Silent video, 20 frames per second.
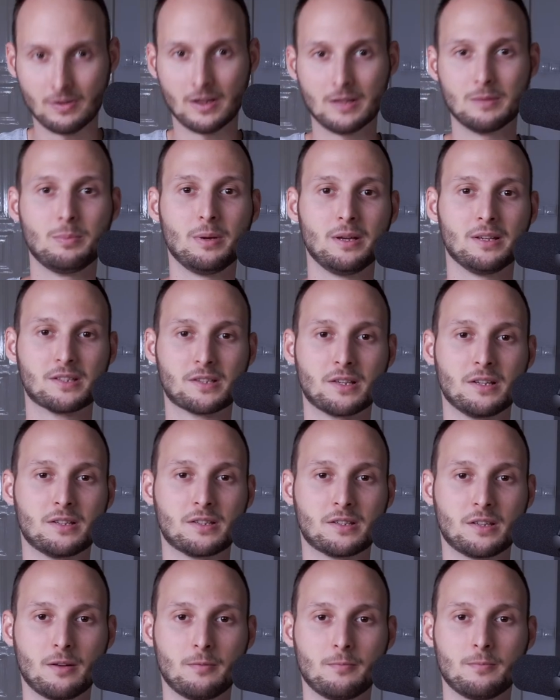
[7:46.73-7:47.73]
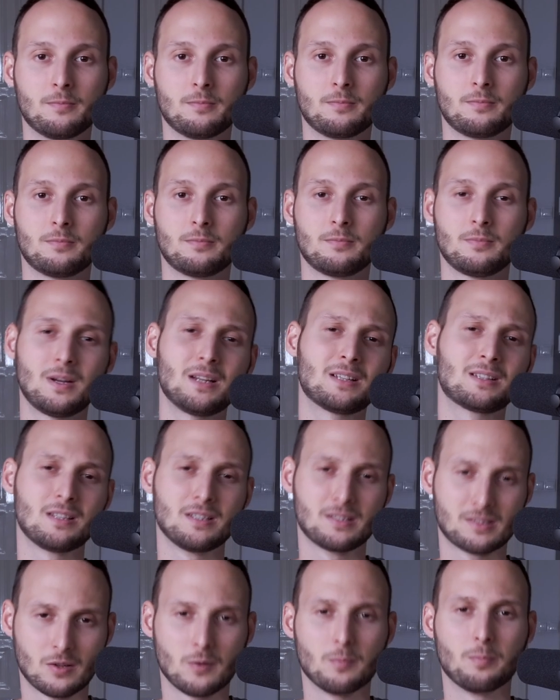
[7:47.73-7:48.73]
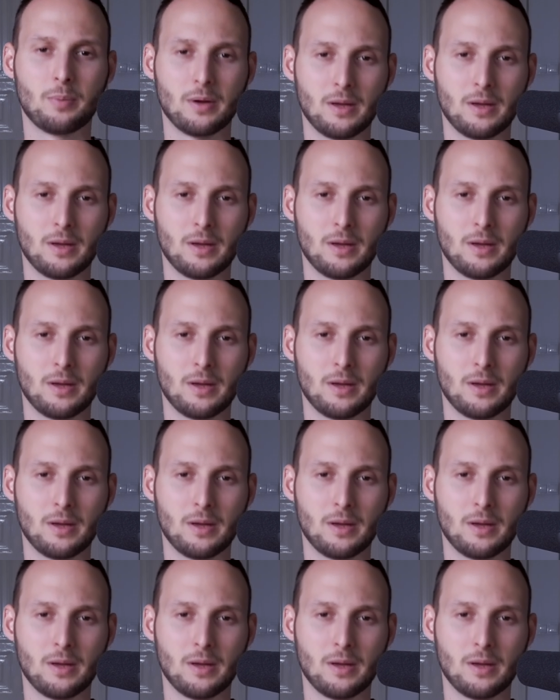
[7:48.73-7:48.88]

event-based system. At least on